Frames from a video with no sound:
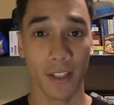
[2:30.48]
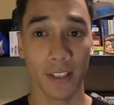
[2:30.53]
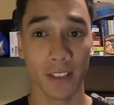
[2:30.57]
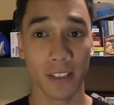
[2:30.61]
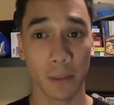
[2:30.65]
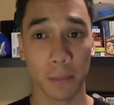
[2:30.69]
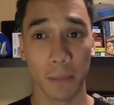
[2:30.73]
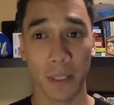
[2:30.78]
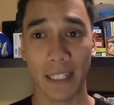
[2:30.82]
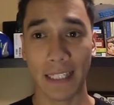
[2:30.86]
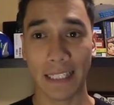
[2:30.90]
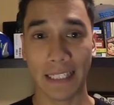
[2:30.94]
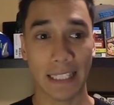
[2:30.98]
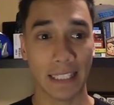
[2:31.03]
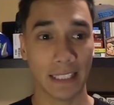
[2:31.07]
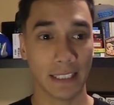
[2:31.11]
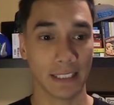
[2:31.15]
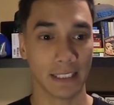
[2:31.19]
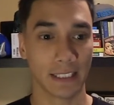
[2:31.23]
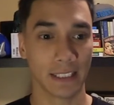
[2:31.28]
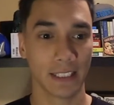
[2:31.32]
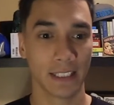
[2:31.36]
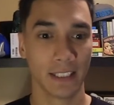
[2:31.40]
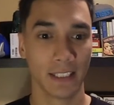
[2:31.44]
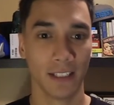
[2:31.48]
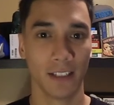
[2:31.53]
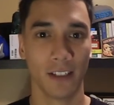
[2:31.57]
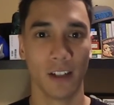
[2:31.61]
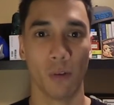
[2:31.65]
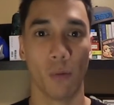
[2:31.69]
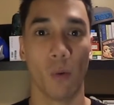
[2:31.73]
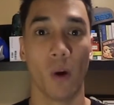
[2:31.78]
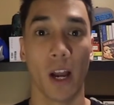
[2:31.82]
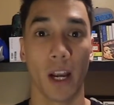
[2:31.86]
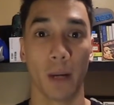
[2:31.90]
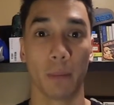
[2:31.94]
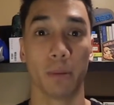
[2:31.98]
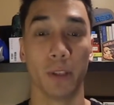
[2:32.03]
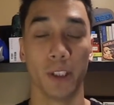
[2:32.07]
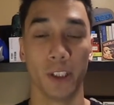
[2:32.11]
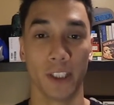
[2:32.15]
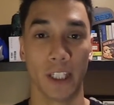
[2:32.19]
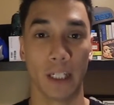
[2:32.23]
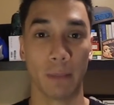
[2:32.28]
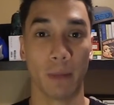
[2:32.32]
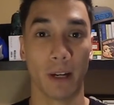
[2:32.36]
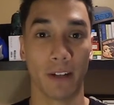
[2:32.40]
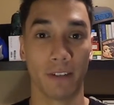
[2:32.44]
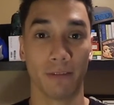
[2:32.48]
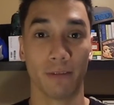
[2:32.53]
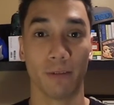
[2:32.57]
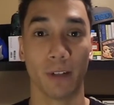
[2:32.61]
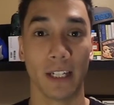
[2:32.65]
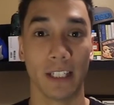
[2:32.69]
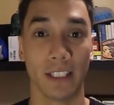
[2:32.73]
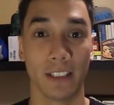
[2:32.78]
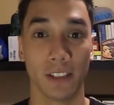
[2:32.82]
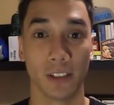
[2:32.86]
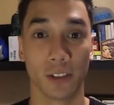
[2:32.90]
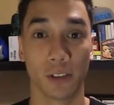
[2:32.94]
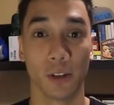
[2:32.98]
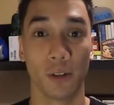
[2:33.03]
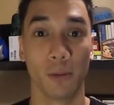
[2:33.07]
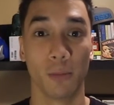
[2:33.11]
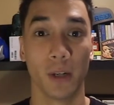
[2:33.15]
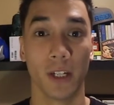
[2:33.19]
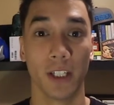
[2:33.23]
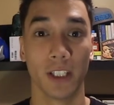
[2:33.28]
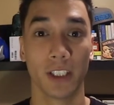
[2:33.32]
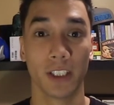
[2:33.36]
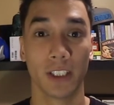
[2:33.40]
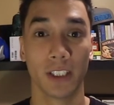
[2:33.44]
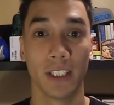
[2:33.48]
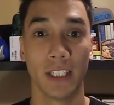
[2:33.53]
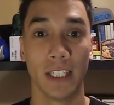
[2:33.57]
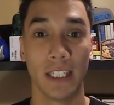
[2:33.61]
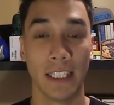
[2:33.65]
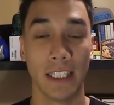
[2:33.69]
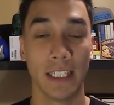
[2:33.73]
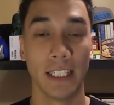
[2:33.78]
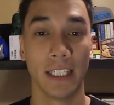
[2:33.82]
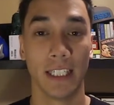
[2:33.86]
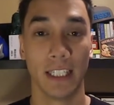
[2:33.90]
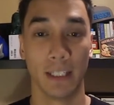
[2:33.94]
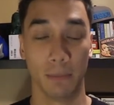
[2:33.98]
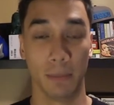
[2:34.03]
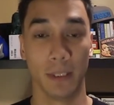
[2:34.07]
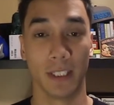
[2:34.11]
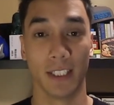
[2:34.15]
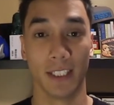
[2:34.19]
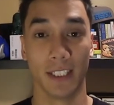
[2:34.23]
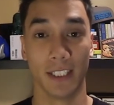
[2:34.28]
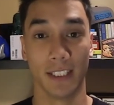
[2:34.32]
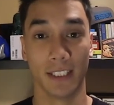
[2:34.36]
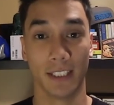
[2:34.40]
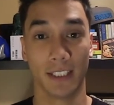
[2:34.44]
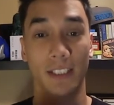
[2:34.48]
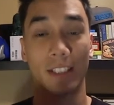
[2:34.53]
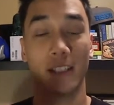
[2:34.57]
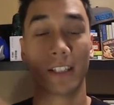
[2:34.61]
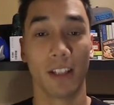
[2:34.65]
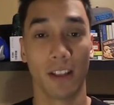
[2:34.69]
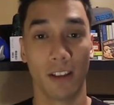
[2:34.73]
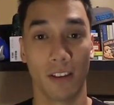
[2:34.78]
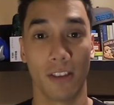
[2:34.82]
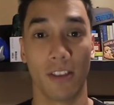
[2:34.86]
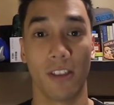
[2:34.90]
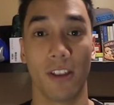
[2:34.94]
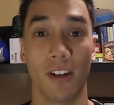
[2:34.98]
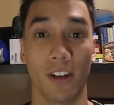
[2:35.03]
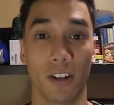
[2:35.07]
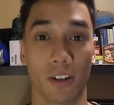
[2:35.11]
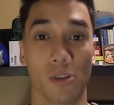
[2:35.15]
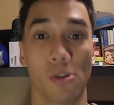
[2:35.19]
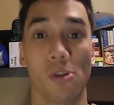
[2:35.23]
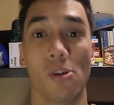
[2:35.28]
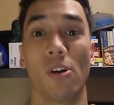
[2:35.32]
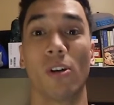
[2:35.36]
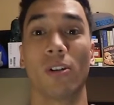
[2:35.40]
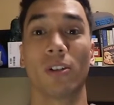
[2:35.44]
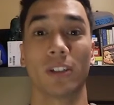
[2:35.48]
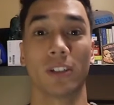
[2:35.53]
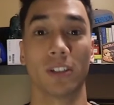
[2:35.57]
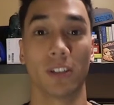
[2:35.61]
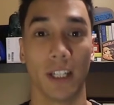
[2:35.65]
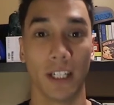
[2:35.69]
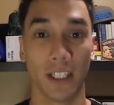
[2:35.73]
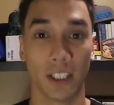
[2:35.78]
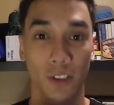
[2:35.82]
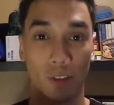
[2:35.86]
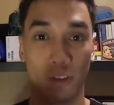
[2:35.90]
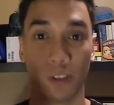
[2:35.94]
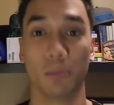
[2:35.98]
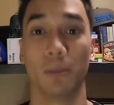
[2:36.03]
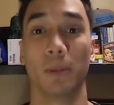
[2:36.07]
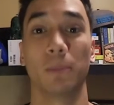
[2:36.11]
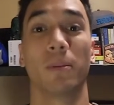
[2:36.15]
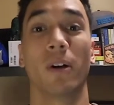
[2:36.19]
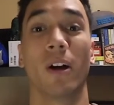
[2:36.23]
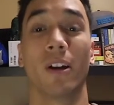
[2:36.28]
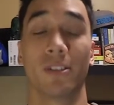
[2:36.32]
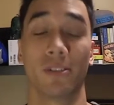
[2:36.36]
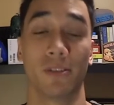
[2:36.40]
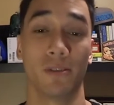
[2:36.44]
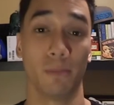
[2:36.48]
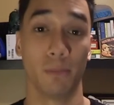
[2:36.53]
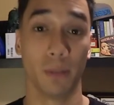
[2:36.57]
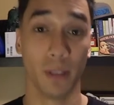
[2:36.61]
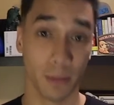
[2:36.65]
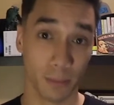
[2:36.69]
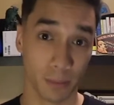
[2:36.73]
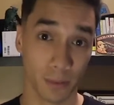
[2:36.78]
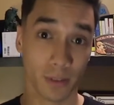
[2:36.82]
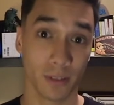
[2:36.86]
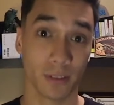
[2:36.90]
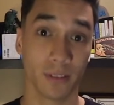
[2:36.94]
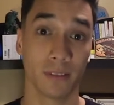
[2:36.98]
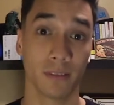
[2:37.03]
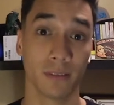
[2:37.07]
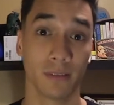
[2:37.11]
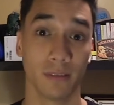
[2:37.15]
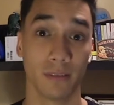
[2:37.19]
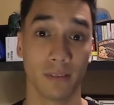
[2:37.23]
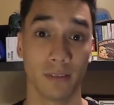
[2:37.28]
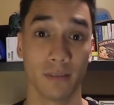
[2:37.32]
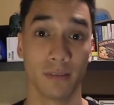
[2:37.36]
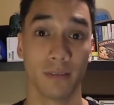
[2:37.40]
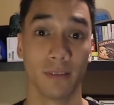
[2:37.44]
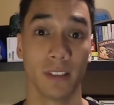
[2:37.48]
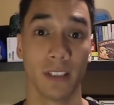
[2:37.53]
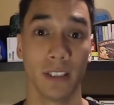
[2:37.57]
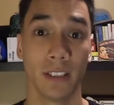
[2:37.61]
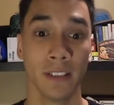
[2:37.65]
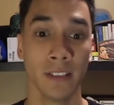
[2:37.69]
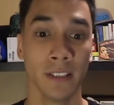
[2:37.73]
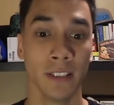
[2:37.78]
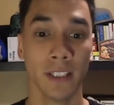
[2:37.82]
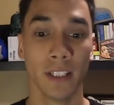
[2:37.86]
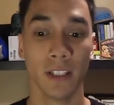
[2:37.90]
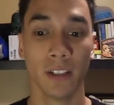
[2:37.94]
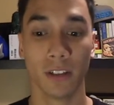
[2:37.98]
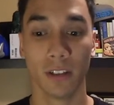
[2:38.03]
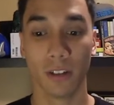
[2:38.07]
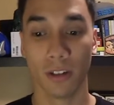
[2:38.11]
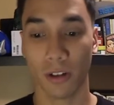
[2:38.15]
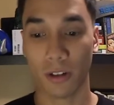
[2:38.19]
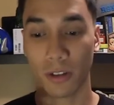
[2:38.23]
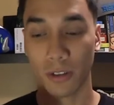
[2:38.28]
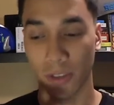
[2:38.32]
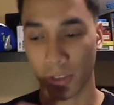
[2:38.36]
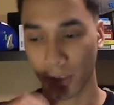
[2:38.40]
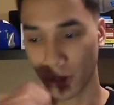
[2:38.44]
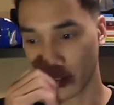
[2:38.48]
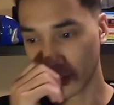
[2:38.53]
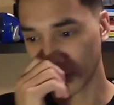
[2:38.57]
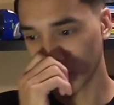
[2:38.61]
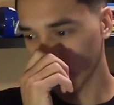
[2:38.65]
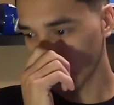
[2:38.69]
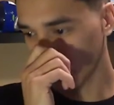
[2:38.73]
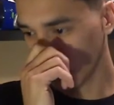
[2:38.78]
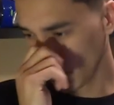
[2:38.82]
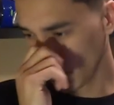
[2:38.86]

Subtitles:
to me is why I appreciate my friends so much, because they're all extremely positive people. Also,